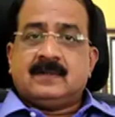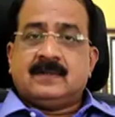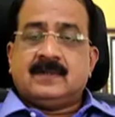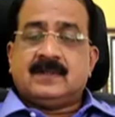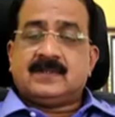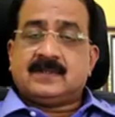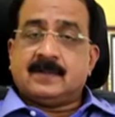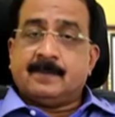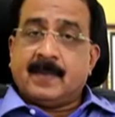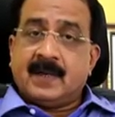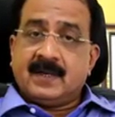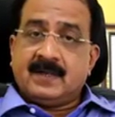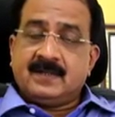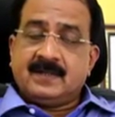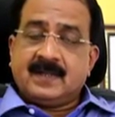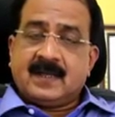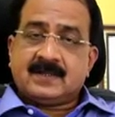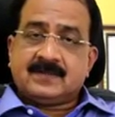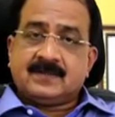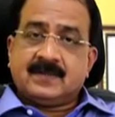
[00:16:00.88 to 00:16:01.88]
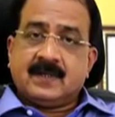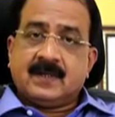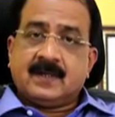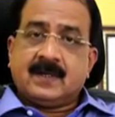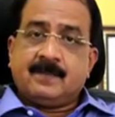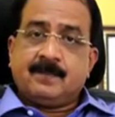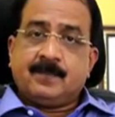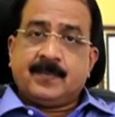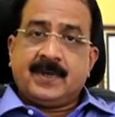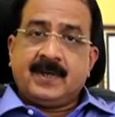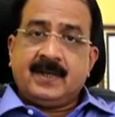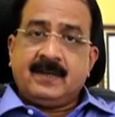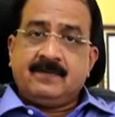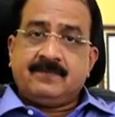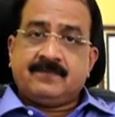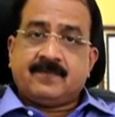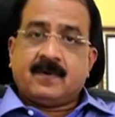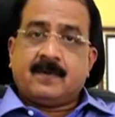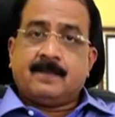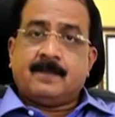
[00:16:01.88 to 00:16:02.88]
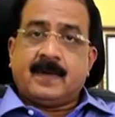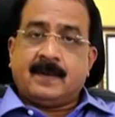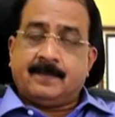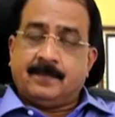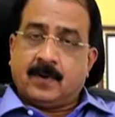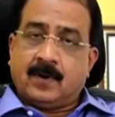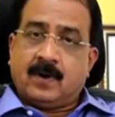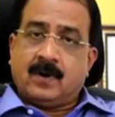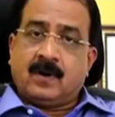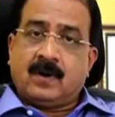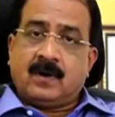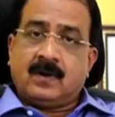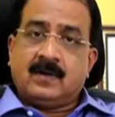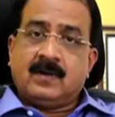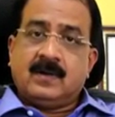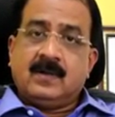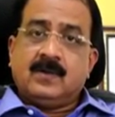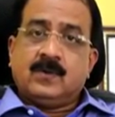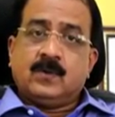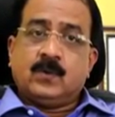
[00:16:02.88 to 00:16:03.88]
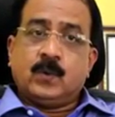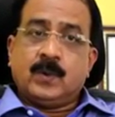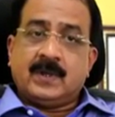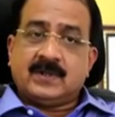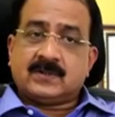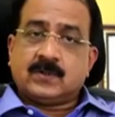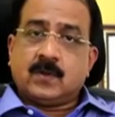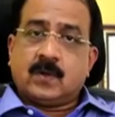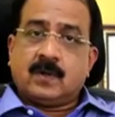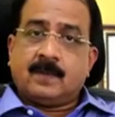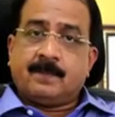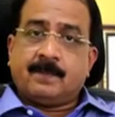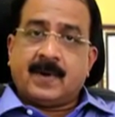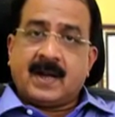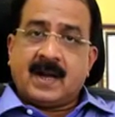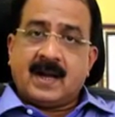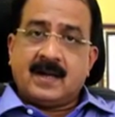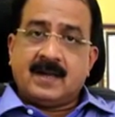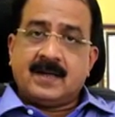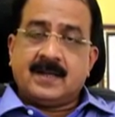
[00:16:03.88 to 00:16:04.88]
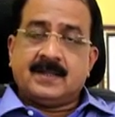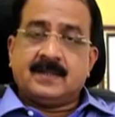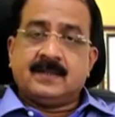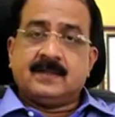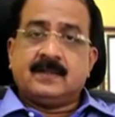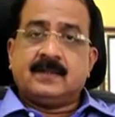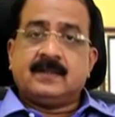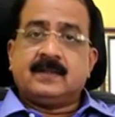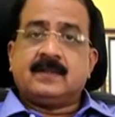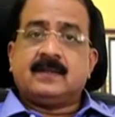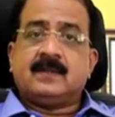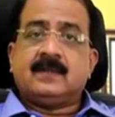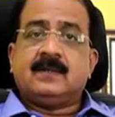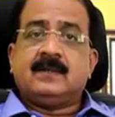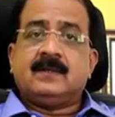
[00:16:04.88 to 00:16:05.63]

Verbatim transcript: it's a multinational company from abroad who has got a plant in